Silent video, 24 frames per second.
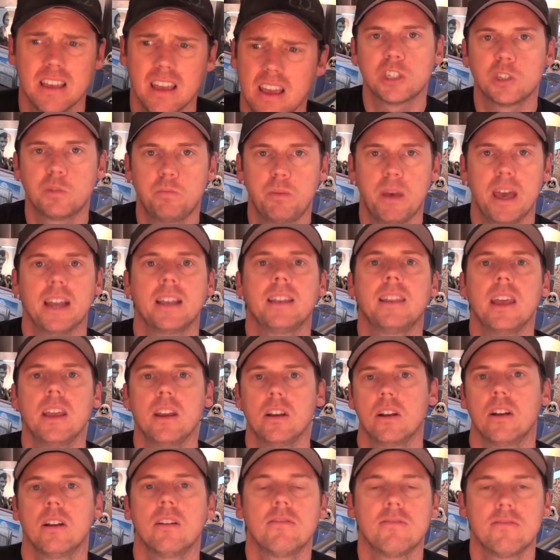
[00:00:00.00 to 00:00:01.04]
Expect that
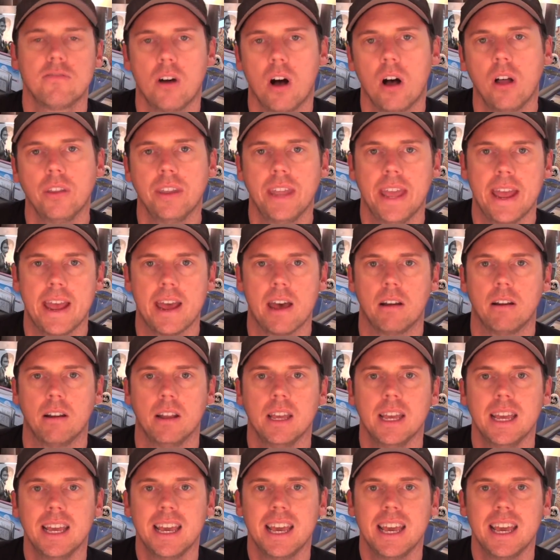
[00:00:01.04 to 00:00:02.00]
you're going to fall down.